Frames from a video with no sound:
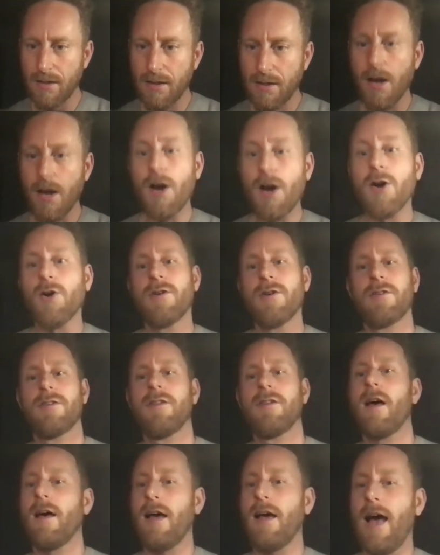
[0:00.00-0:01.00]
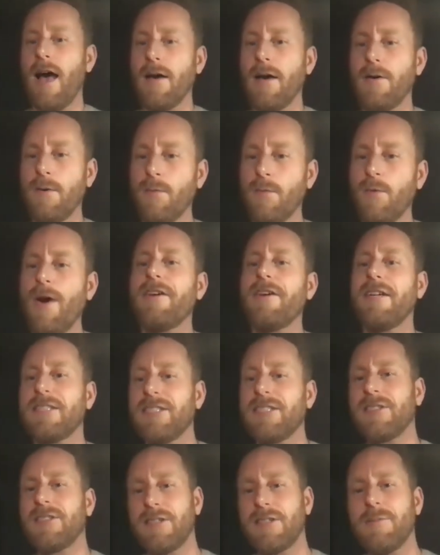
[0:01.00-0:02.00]
Oh, yeah. Uh, no. whether
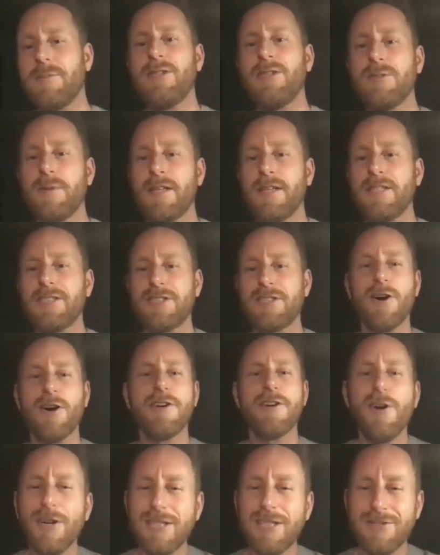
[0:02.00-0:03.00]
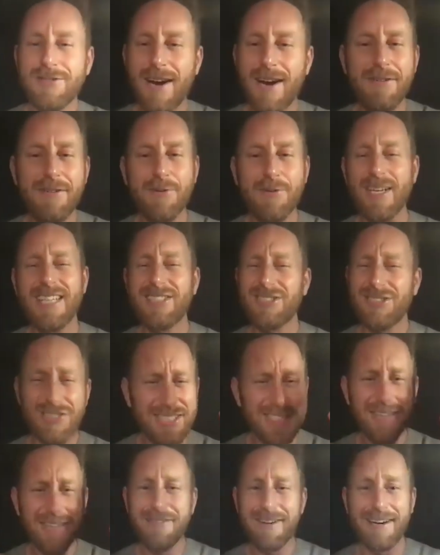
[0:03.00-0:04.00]
it's to be used by the Stoa. No, it's for everyone. It's
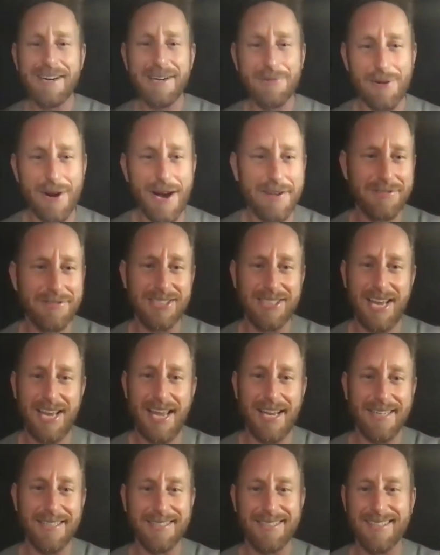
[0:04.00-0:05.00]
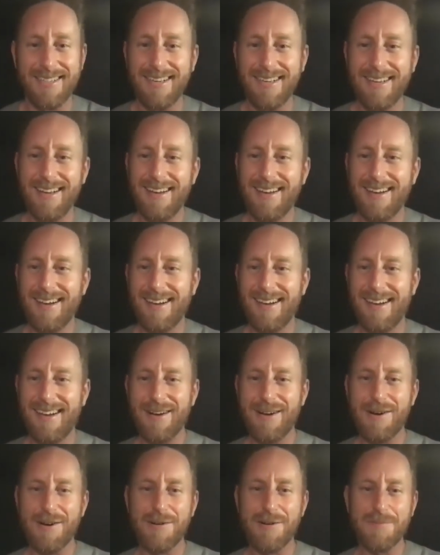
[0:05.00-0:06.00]
just in a very rough state.
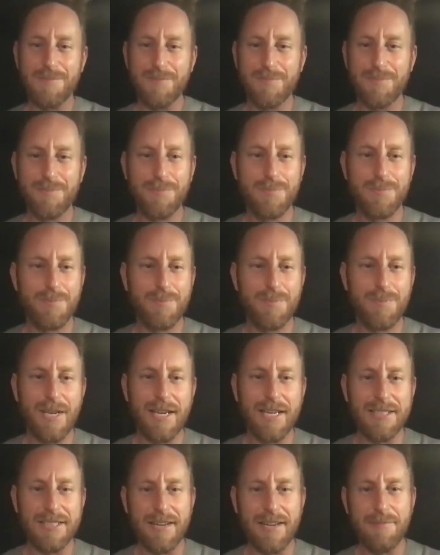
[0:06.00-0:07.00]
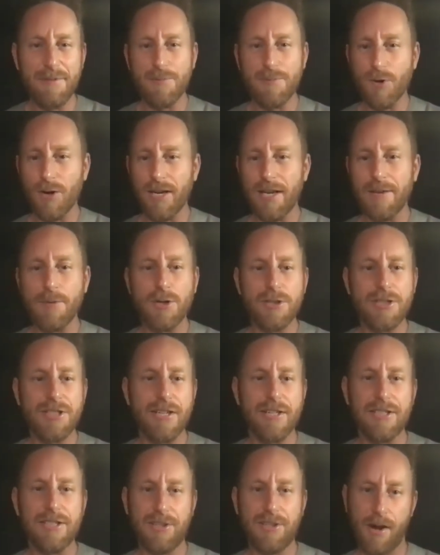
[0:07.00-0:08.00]
Um, because I've been working mostly
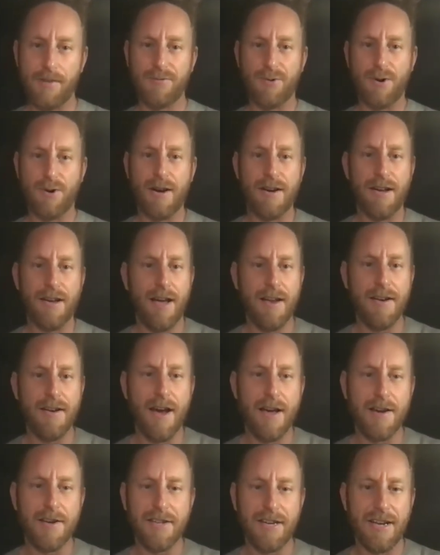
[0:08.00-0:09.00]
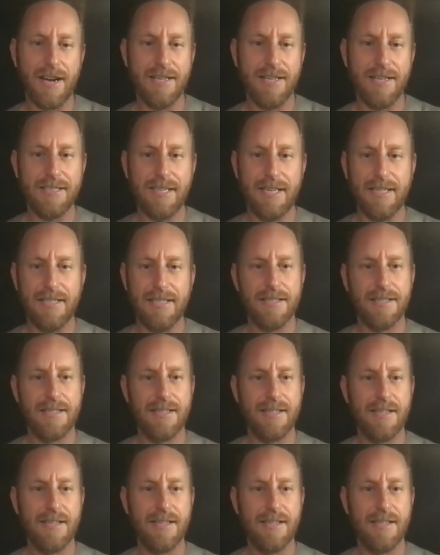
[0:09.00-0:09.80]
on the software and not, not on the content.